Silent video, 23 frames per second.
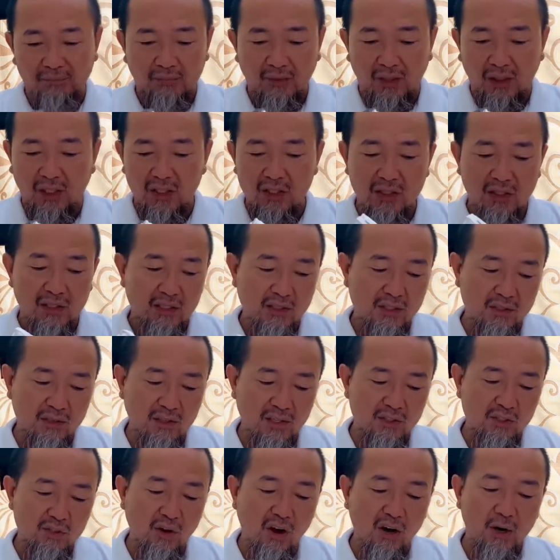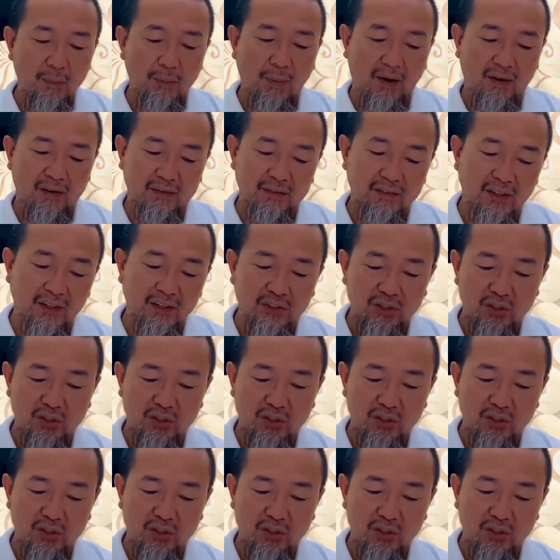let's talk about it then.